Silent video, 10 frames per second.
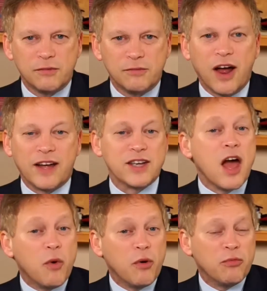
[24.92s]
Right.
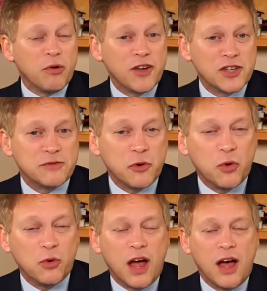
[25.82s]
Well, first of
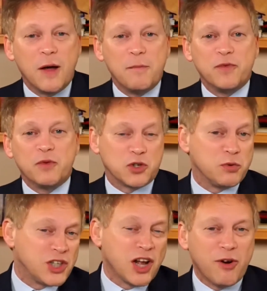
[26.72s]
all, should
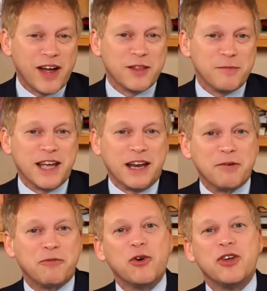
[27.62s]
we start right at the beginning?
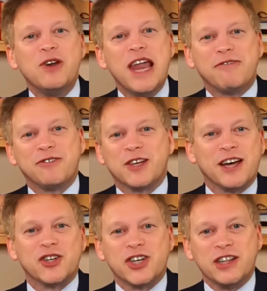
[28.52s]
Before you left the
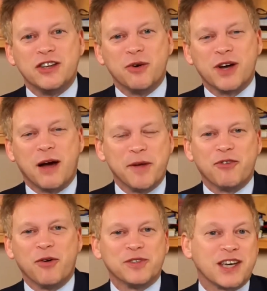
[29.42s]
country that you were coming
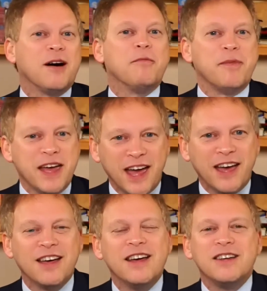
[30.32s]
from to come
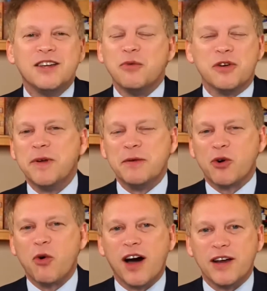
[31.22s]
here, you would have been
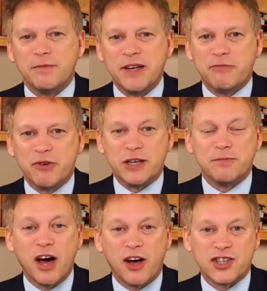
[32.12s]
required a
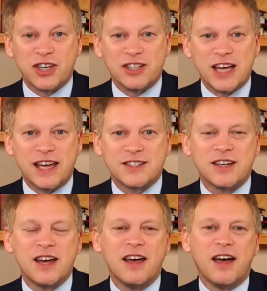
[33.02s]
pre-departure
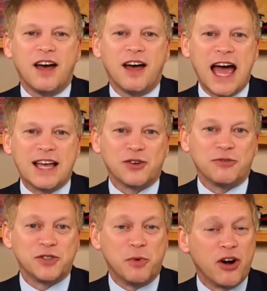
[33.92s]
test. As
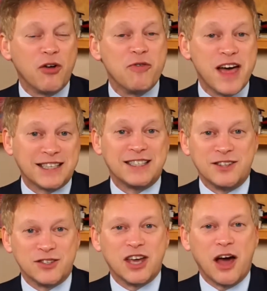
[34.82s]
of tomorrow, that
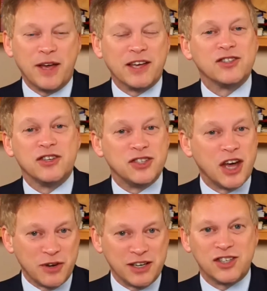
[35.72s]
is going, so you
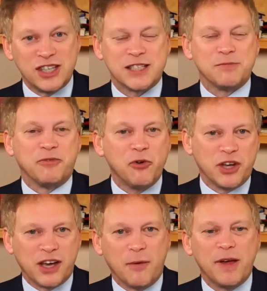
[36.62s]
don't need to test before
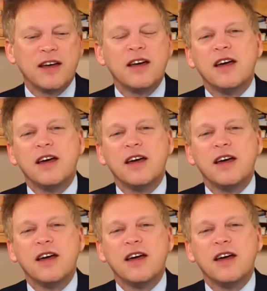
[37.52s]
you come here.